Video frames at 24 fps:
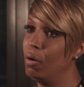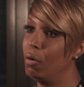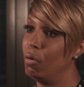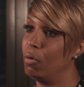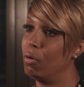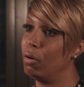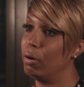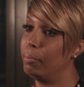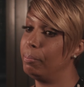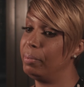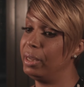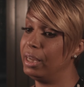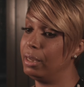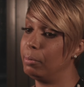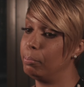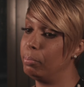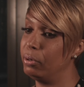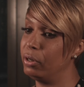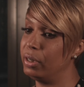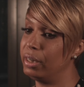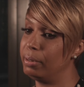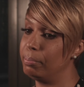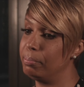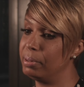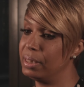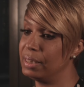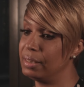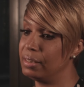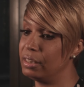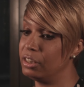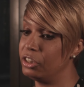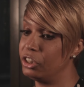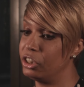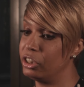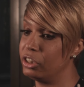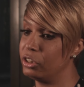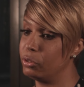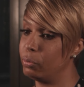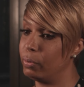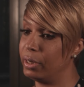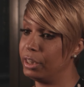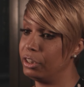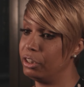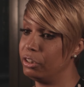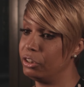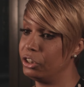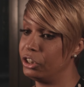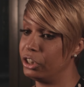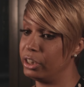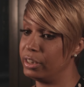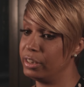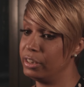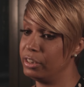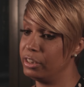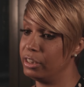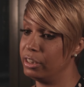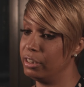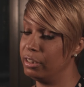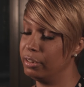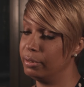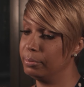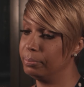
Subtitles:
or being put in positions where you just